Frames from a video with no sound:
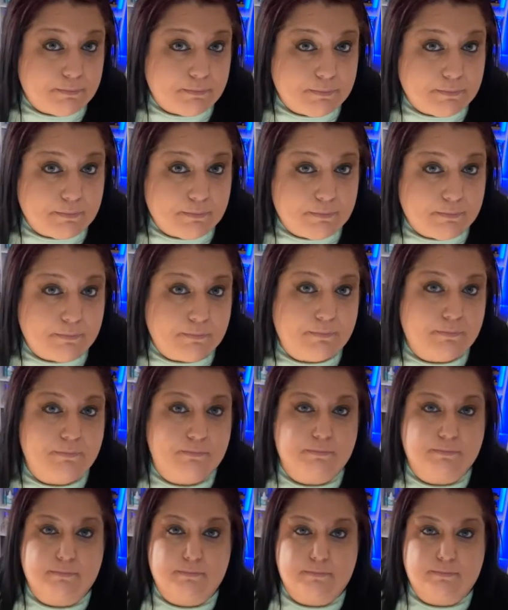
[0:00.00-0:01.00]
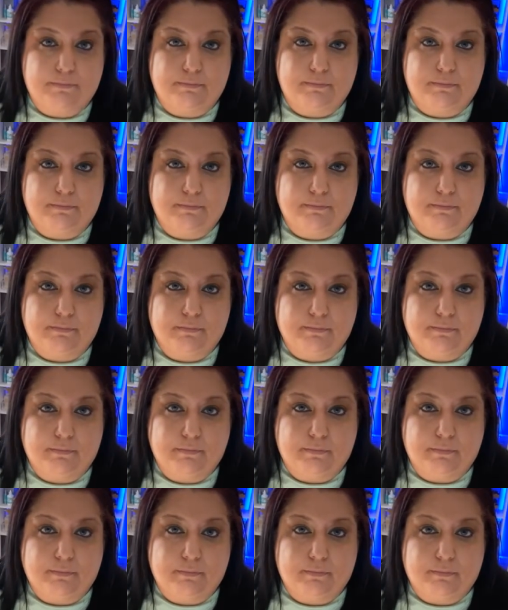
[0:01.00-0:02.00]

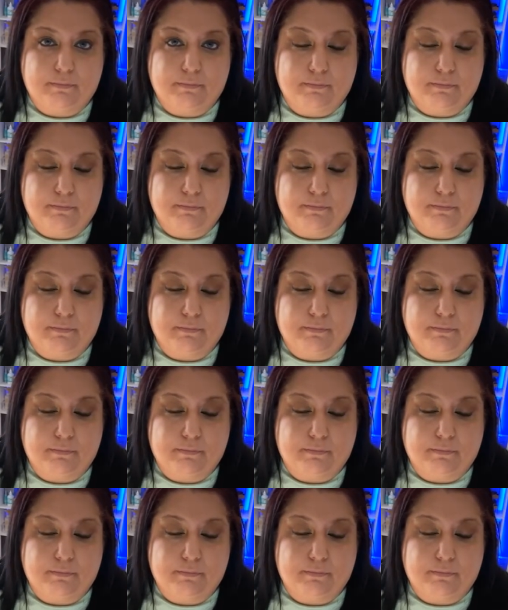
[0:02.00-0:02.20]
Nobody speaks.